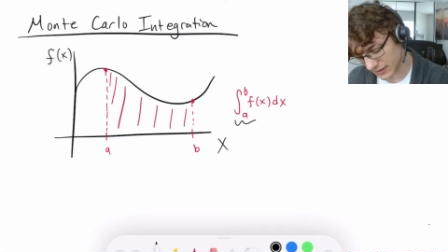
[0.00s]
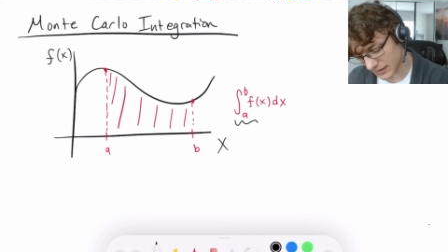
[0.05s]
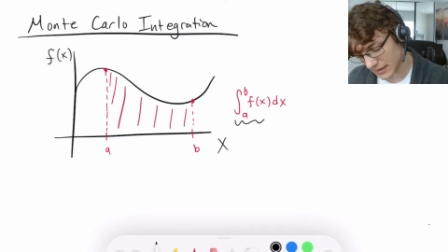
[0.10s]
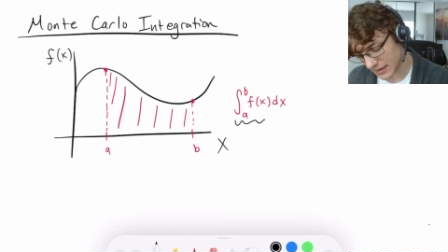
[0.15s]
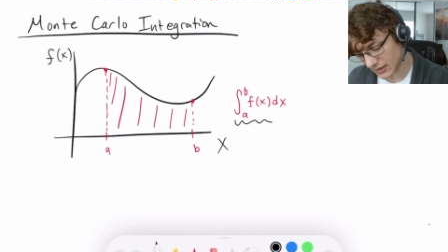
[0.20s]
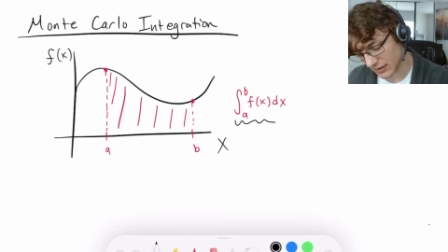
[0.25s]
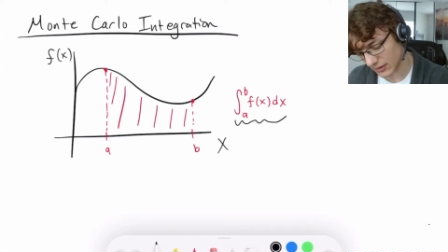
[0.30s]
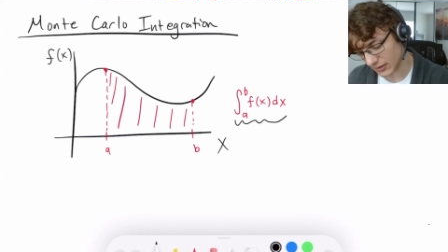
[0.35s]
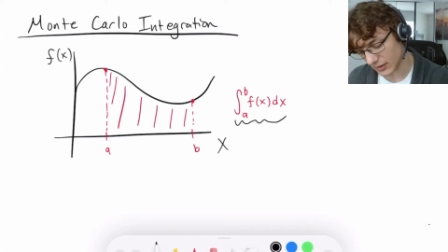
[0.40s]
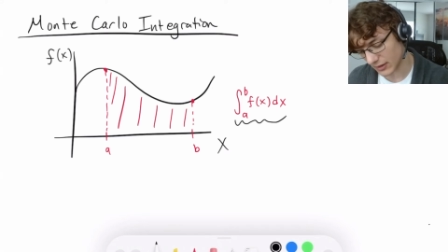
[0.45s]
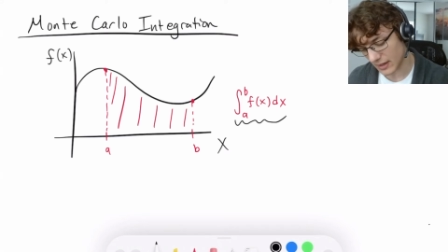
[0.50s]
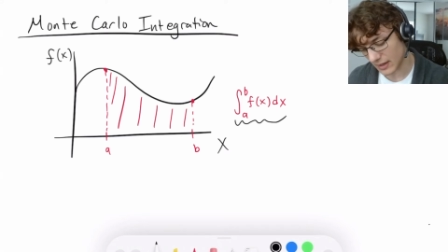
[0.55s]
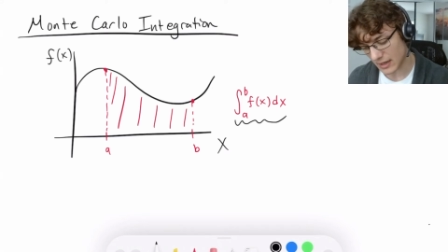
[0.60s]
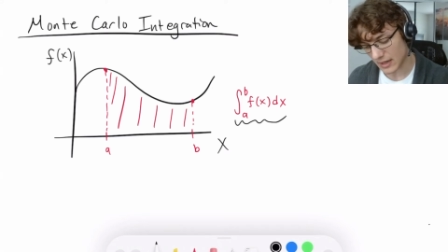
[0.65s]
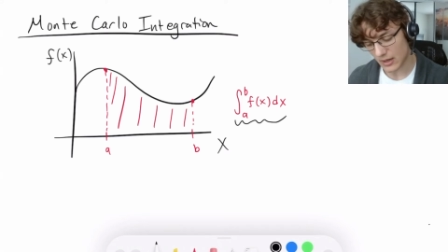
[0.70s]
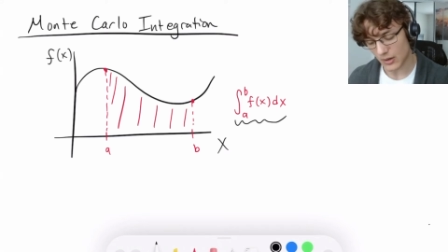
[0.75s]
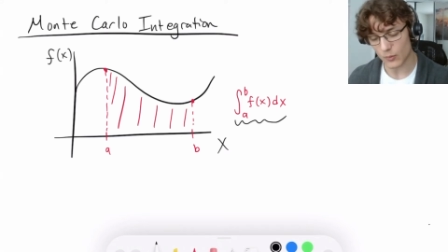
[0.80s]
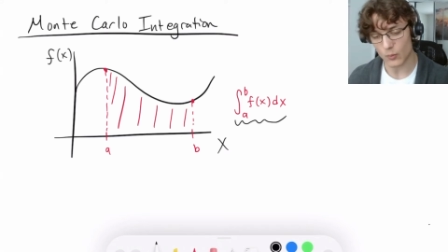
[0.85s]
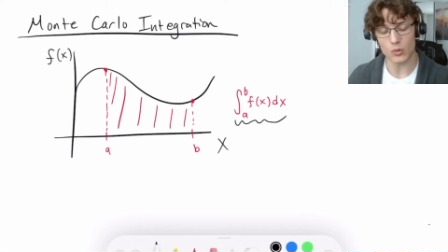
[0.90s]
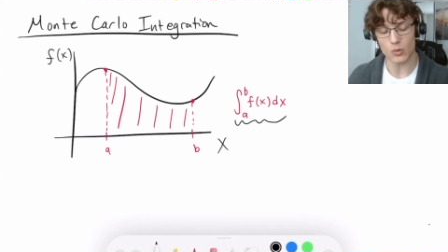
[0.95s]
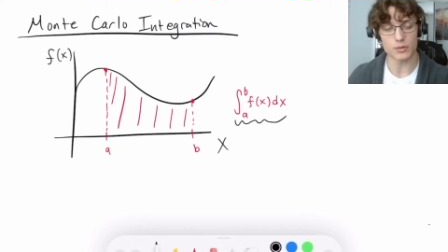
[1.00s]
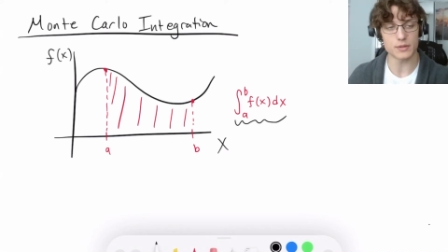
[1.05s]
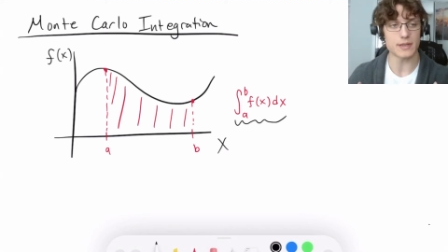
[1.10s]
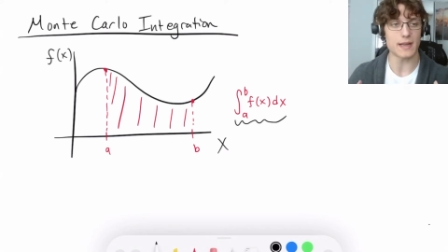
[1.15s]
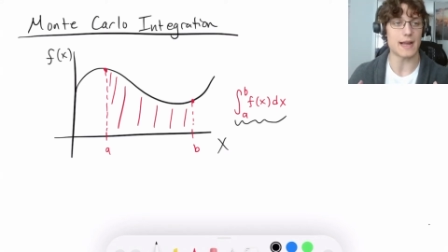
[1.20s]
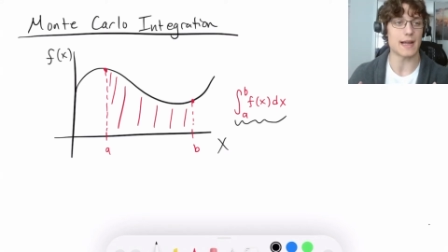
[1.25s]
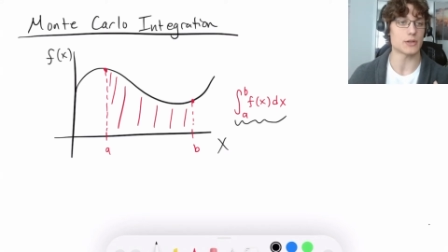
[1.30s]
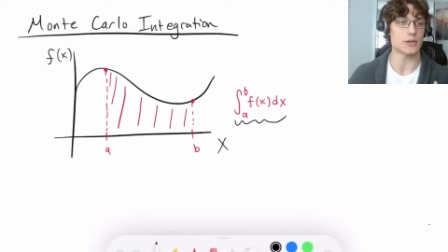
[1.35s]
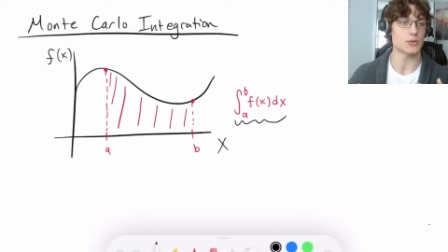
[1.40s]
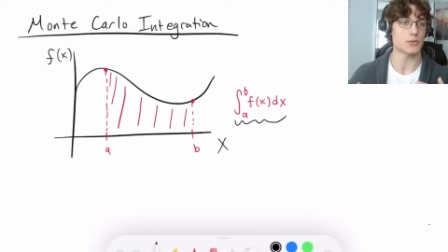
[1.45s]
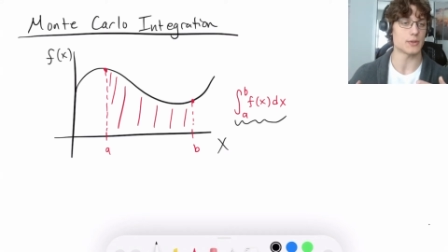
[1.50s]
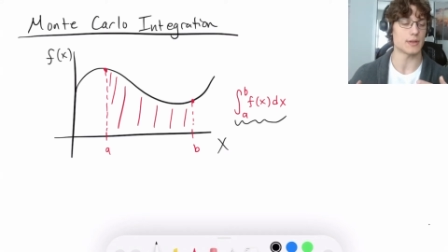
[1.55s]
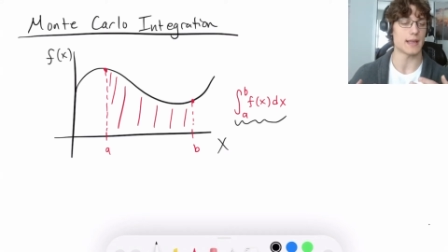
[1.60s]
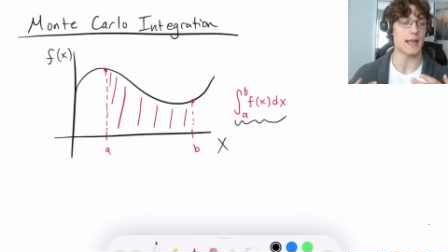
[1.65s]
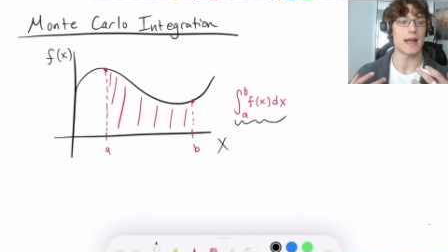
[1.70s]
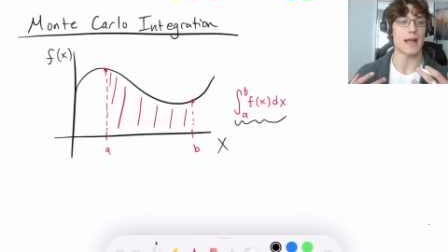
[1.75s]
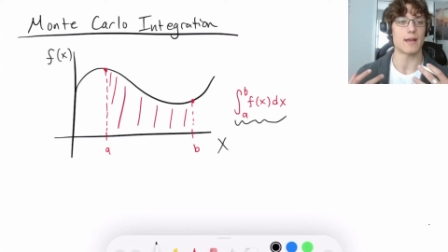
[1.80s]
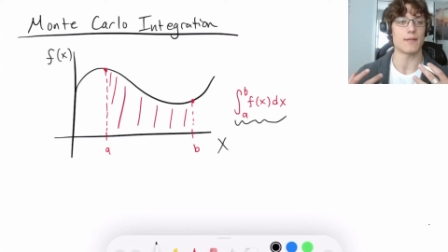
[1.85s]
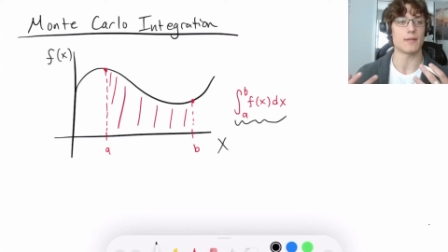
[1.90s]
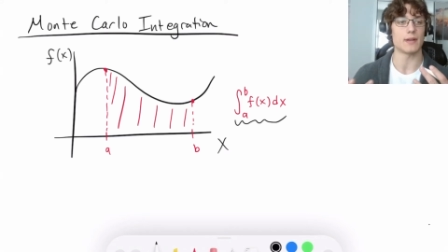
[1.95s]
here won't actually
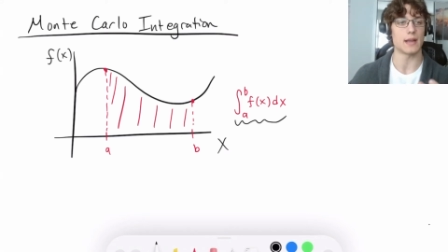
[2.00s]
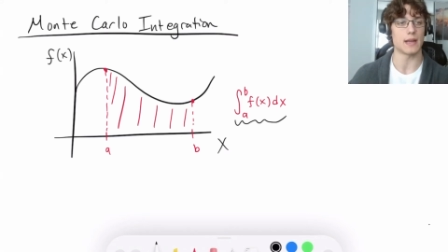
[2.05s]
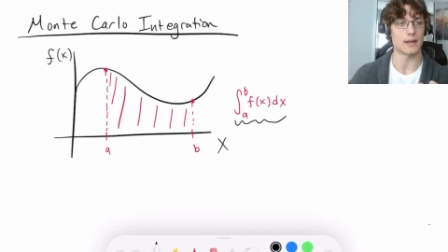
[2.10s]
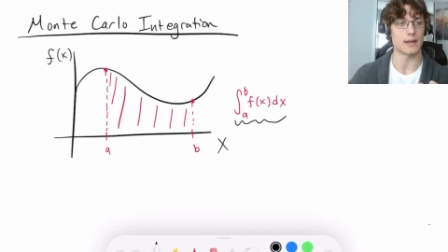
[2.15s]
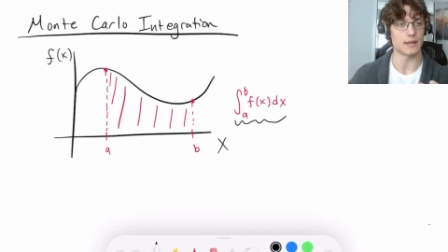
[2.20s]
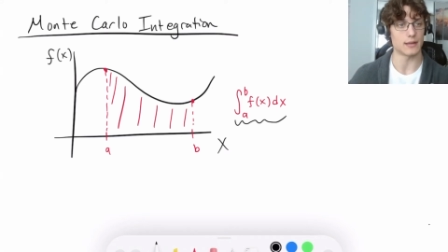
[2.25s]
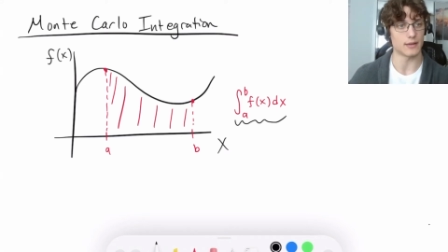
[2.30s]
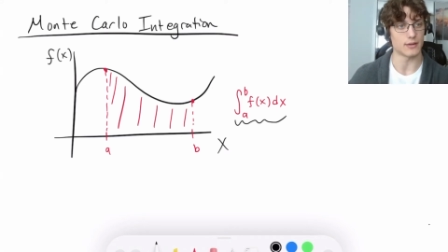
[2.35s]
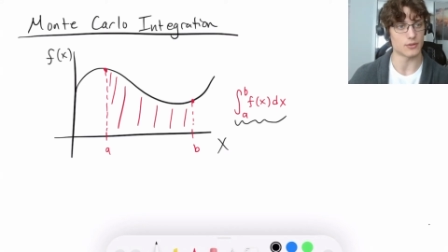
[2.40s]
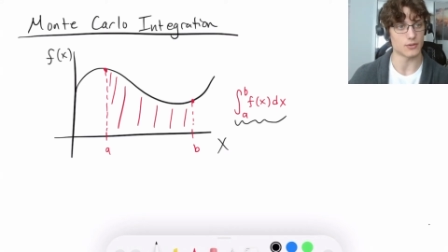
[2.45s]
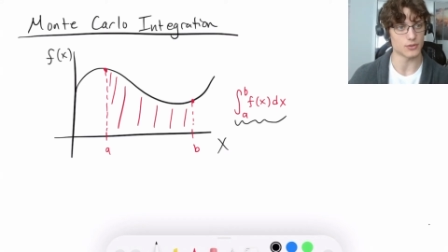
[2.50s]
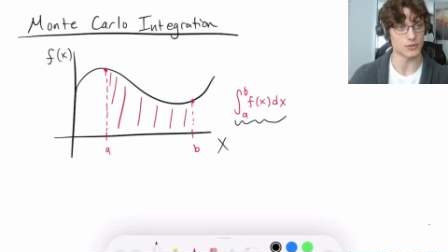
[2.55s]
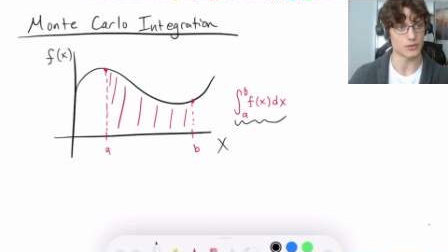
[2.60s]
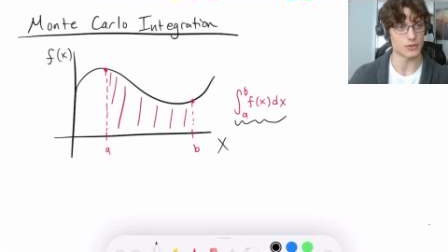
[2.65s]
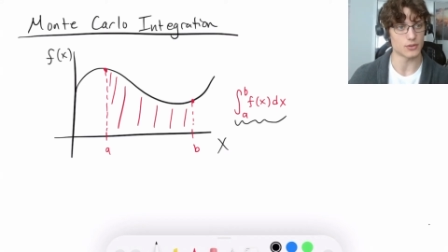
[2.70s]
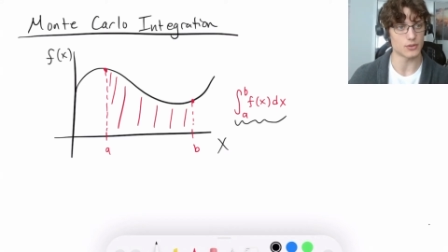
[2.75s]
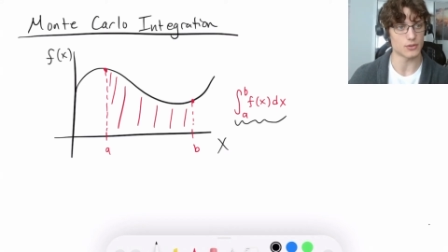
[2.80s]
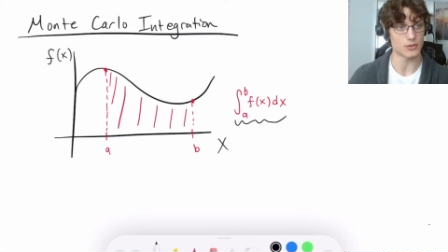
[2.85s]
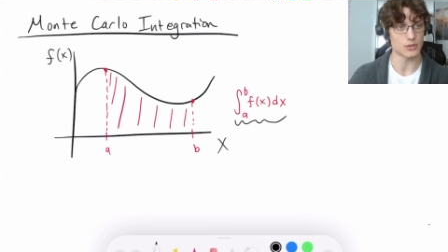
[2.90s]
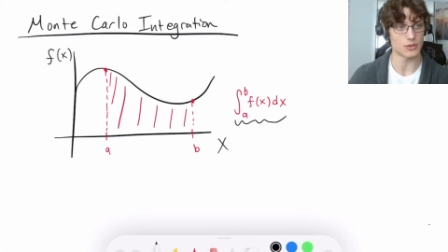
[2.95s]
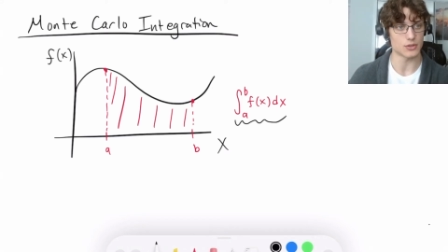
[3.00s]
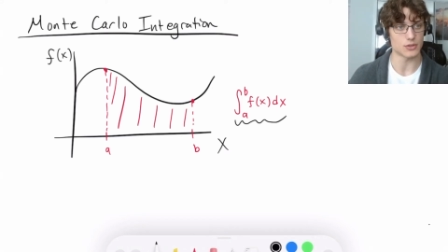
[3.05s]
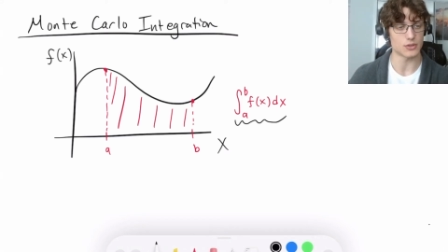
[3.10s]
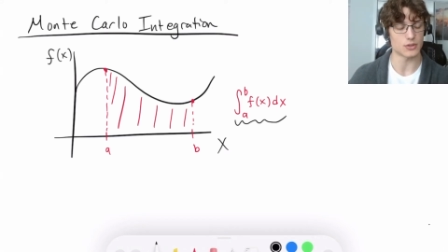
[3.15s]
have an analytical solution.